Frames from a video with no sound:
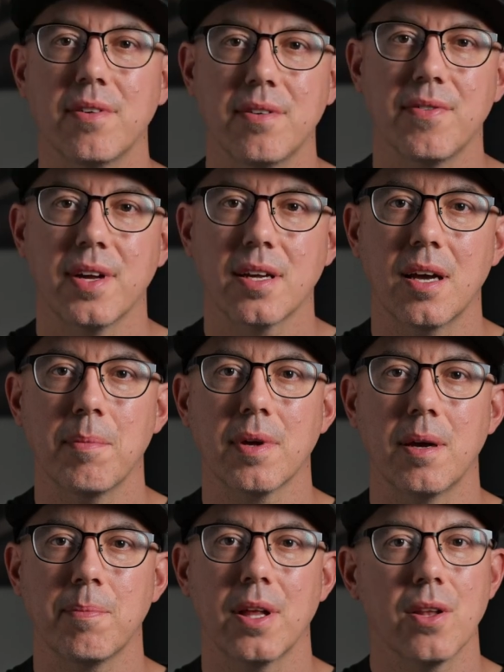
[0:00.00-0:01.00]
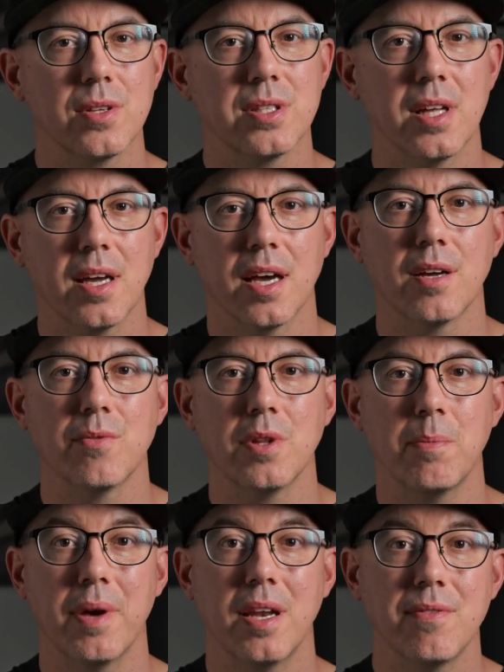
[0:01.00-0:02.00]
an event coming up that looks like I could
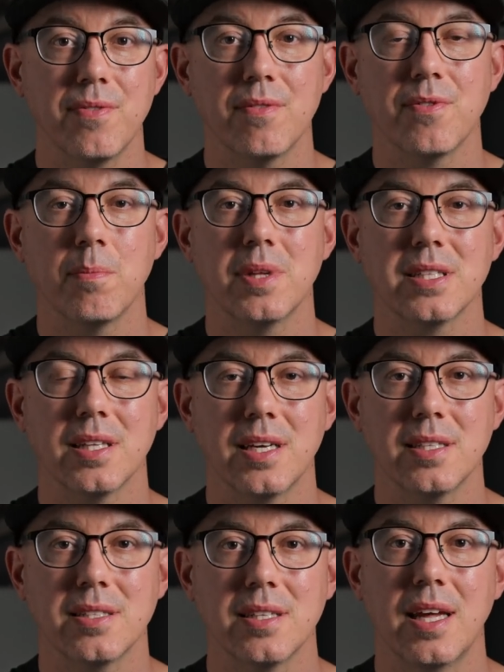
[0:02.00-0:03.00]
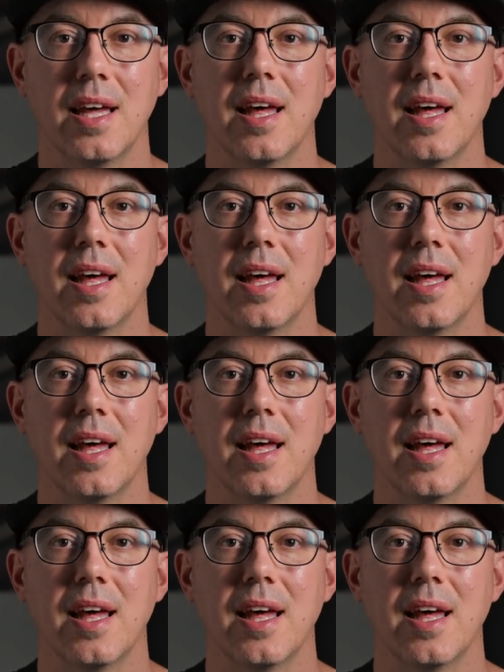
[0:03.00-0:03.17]
really benefit from this lens,